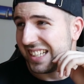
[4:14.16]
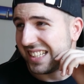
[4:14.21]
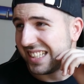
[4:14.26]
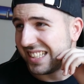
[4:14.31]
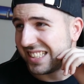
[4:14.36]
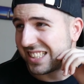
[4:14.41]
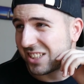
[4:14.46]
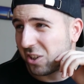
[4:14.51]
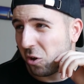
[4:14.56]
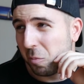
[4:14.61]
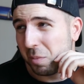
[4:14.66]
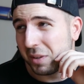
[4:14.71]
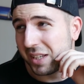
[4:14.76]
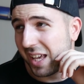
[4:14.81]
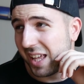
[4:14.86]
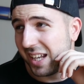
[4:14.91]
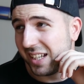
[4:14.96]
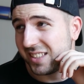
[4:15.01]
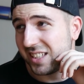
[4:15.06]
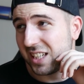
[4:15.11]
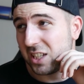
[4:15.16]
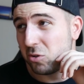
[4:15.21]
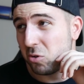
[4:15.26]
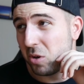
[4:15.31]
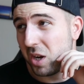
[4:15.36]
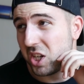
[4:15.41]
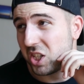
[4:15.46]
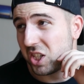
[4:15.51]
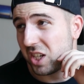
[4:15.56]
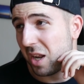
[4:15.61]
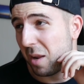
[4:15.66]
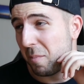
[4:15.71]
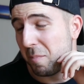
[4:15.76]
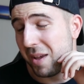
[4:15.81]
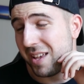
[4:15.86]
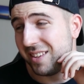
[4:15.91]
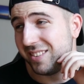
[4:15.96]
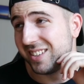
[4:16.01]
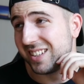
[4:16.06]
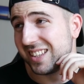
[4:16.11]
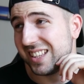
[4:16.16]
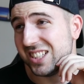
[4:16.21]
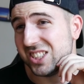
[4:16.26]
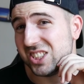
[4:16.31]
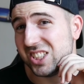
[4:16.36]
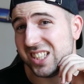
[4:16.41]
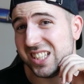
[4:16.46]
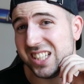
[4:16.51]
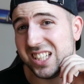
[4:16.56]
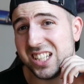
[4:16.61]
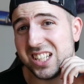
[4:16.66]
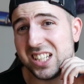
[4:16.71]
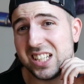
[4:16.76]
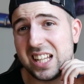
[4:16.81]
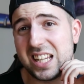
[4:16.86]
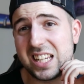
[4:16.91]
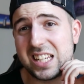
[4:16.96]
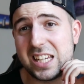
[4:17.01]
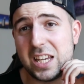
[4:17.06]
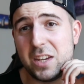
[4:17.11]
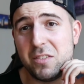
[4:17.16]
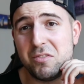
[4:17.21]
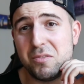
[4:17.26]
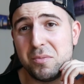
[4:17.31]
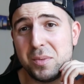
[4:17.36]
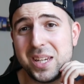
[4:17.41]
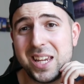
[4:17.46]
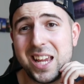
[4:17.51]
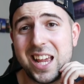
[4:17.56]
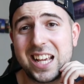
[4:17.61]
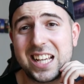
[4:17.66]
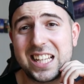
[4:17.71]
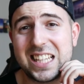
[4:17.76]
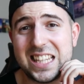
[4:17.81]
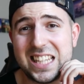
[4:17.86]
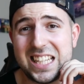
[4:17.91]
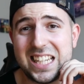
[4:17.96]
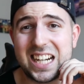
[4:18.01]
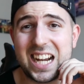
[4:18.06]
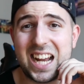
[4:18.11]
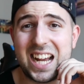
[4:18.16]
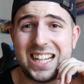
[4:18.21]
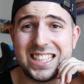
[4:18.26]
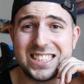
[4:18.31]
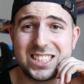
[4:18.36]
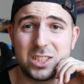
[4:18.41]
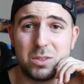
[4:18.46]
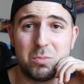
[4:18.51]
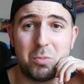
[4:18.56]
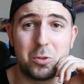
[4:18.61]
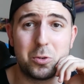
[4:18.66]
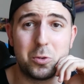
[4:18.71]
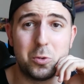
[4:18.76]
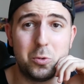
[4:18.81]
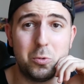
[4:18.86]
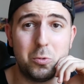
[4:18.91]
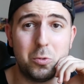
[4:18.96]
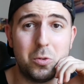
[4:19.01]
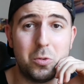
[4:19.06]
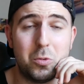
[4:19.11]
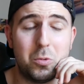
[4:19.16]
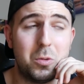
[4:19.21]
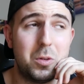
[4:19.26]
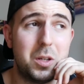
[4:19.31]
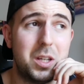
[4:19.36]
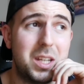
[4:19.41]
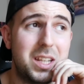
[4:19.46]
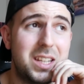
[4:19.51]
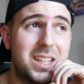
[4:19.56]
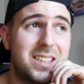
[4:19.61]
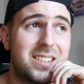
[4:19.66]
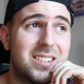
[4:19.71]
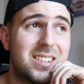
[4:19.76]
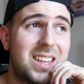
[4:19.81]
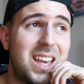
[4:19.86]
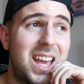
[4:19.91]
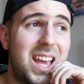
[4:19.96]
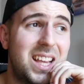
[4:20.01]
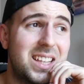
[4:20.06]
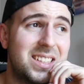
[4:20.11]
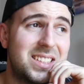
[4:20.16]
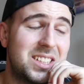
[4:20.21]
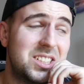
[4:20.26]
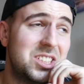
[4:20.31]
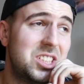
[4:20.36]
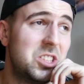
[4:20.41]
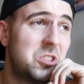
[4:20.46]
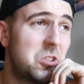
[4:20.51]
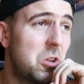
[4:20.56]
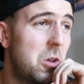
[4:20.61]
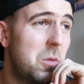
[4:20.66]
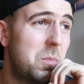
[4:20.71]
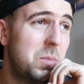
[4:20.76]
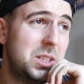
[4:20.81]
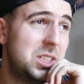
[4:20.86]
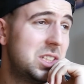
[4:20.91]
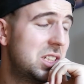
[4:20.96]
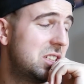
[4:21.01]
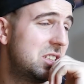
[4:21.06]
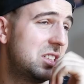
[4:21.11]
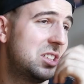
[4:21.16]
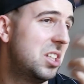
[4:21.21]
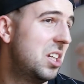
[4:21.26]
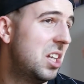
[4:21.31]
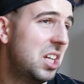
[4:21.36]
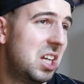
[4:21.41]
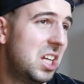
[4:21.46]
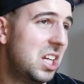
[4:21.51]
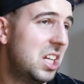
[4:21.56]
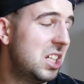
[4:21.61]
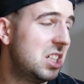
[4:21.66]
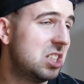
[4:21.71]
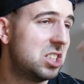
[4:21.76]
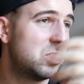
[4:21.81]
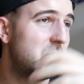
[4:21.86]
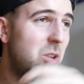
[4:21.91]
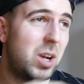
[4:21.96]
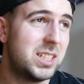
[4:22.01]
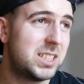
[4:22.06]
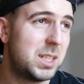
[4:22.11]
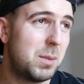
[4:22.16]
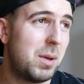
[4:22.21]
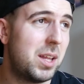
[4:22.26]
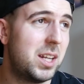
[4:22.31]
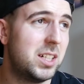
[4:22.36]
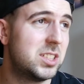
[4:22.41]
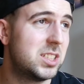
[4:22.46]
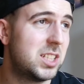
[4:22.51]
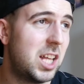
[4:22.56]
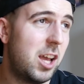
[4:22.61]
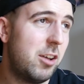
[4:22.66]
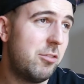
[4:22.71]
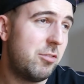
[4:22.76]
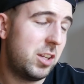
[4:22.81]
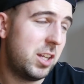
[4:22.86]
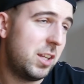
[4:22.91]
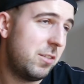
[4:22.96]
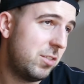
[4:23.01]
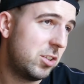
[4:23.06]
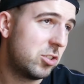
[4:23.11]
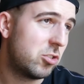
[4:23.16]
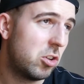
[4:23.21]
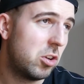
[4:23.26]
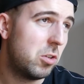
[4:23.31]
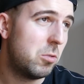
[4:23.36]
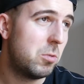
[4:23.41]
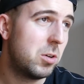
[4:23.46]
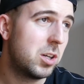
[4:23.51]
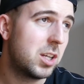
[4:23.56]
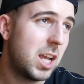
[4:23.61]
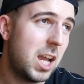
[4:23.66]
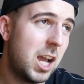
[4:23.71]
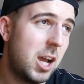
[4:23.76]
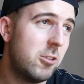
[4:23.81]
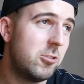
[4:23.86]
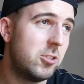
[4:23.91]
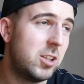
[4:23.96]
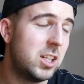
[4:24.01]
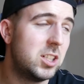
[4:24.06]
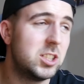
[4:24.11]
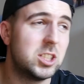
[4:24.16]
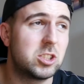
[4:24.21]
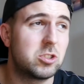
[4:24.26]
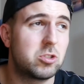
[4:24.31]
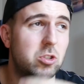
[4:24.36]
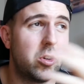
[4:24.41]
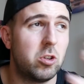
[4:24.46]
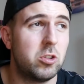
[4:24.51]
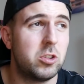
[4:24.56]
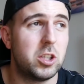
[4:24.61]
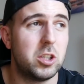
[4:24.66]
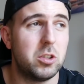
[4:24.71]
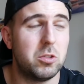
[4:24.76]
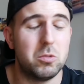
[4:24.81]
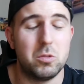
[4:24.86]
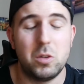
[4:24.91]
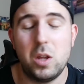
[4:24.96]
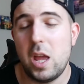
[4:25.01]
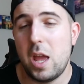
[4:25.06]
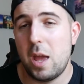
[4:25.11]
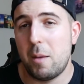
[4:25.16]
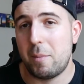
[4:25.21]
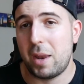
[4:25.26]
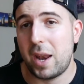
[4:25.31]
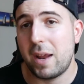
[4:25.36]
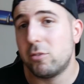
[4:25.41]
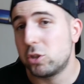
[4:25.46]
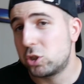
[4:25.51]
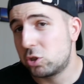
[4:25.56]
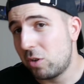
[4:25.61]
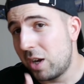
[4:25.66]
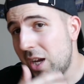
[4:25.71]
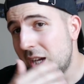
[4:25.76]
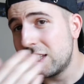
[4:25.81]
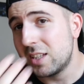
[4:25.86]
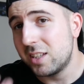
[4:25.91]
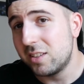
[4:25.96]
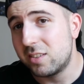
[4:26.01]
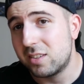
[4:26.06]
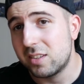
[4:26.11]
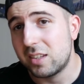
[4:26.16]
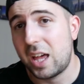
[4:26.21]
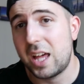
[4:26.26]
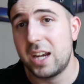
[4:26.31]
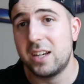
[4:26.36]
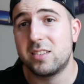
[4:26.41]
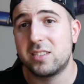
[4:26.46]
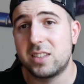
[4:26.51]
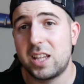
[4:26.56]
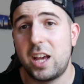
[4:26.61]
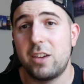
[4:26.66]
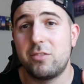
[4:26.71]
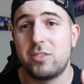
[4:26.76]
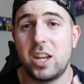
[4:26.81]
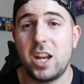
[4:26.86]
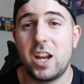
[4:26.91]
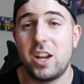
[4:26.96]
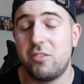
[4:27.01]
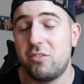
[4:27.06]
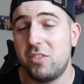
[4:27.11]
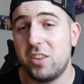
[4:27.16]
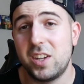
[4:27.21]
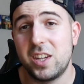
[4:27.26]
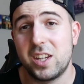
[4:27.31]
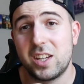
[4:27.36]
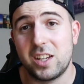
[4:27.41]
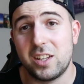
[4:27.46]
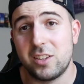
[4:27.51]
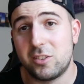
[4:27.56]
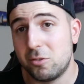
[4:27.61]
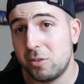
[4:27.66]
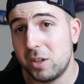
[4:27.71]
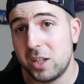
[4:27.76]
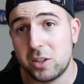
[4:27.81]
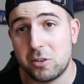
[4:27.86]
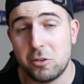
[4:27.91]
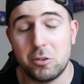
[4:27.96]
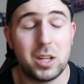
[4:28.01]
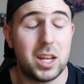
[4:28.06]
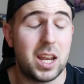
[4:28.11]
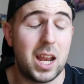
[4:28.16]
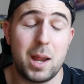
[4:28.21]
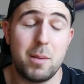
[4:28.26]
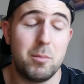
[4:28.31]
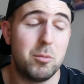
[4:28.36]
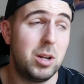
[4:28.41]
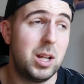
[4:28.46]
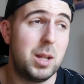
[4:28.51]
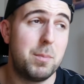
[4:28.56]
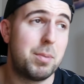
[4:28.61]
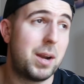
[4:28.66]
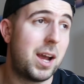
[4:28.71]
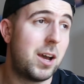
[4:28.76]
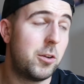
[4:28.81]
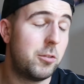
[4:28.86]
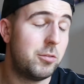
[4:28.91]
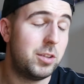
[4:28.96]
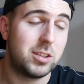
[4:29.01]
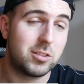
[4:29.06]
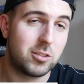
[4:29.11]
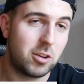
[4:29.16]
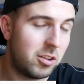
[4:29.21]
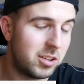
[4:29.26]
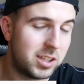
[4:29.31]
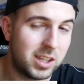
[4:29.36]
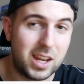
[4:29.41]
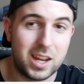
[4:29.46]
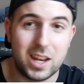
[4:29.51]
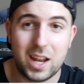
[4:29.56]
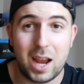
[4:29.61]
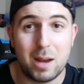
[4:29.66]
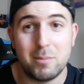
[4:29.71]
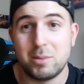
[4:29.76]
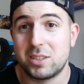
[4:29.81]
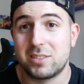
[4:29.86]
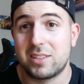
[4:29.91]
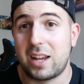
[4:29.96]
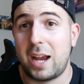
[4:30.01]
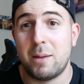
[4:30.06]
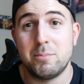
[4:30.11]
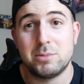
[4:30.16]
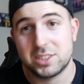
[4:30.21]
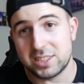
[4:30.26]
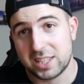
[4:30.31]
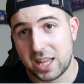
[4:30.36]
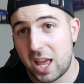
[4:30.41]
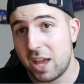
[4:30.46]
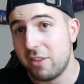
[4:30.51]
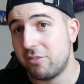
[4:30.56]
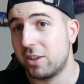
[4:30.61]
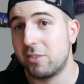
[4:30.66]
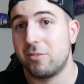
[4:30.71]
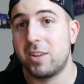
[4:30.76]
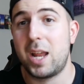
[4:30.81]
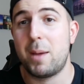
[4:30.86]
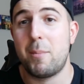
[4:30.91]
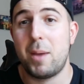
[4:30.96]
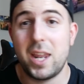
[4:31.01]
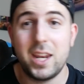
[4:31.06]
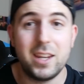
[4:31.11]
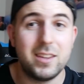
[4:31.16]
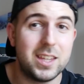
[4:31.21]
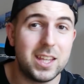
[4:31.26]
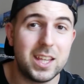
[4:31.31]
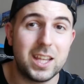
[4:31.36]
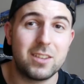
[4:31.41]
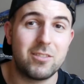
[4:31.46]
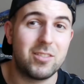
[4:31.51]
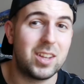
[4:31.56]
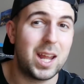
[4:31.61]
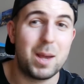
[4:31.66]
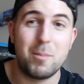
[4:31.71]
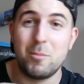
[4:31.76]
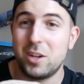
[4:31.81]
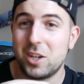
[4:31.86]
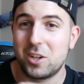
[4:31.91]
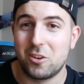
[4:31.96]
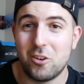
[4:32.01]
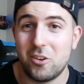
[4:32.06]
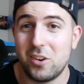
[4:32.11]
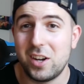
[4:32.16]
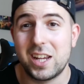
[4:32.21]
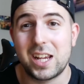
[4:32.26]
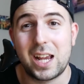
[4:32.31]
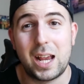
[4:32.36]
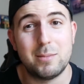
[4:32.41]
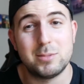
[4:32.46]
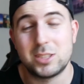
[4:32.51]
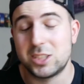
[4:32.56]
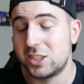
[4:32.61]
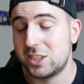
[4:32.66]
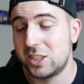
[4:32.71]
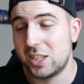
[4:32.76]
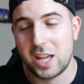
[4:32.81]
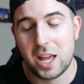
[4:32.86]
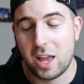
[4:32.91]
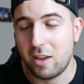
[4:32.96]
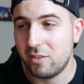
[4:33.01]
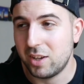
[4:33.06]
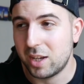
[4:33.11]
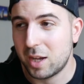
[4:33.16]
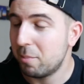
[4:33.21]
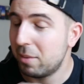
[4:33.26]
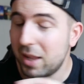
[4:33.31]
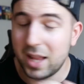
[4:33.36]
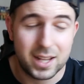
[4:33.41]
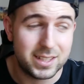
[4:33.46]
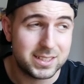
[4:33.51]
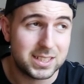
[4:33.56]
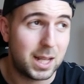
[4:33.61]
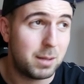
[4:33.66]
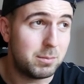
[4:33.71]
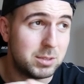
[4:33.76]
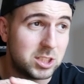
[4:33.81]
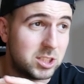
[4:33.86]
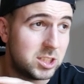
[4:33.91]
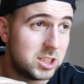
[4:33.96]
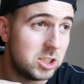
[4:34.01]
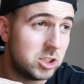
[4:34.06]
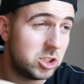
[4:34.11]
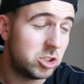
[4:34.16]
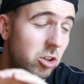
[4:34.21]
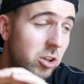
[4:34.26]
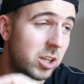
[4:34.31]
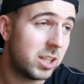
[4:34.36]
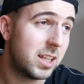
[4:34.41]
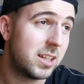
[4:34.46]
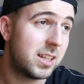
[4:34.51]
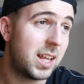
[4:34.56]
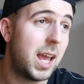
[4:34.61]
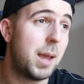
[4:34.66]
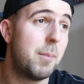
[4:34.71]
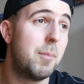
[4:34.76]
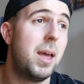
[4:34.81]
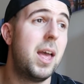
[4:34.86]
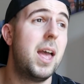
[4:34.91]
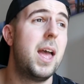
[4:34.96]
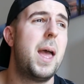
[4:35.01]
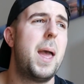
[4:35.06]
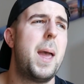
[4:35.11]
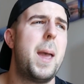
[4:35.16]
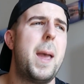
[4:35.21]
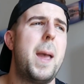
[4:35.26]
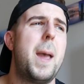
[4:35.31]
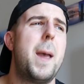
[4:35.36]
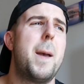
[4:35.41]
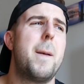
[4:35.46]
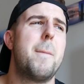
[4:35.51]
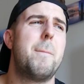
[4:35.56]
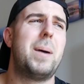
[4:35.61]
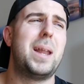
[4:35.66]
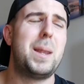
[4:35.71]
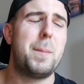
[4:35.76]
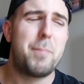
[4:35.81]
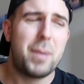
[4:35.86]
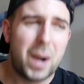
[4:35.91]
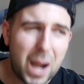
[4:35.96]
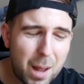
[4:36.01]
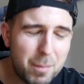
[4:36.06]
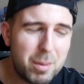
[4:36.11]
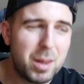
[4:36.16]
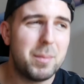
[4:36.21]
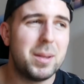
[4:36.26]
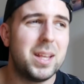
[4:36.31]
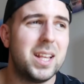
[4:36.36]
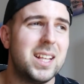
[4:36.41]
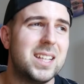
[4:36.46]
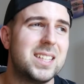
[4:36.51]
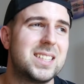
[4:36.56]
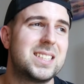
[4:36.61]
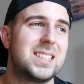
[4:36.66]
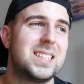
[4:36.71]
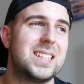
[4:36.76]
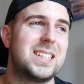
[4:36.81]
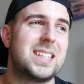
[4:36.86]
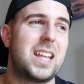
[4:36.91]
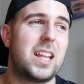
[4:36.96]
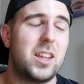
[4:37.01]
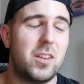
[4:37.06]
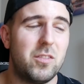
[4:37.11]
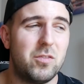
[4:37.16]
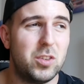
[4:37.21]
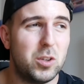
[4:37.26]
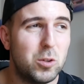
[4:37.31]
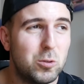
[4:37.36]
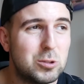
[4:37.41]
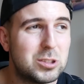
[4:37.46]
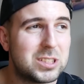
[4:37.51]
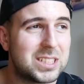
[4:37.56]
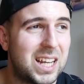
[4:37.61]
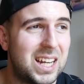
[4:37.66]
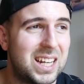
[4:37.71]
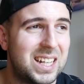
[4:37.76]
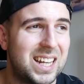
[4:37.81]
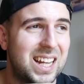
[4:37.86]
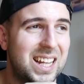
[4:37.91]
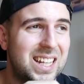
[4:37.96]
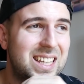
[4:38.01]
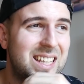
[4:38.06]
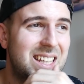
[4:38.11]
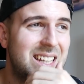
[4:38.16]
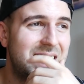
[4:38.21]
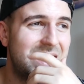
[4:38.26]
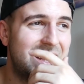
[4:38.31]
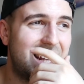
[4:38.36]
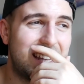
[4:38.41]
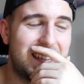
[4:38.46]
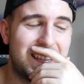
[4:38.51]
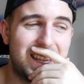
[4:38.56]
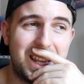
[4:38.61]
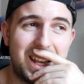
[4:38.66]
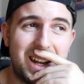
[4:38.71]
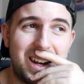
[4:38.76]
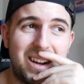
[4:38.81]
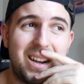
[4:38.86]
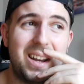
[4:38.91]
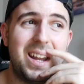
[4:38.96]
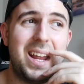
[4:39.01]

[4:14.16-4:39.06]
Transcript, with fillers: it's a complicated situation and basically she didn't like give me a clear answer what to do in this case and she told me just try some other stuff and if it's gonna work out then just continue but i was trying this other stuff that i think is really good and i'm really proud of this content and i'm just i'm just laughing when i'm editing when i'm recording i'm just having a blast i'm just enjoying the time but the problem is that the views are not not there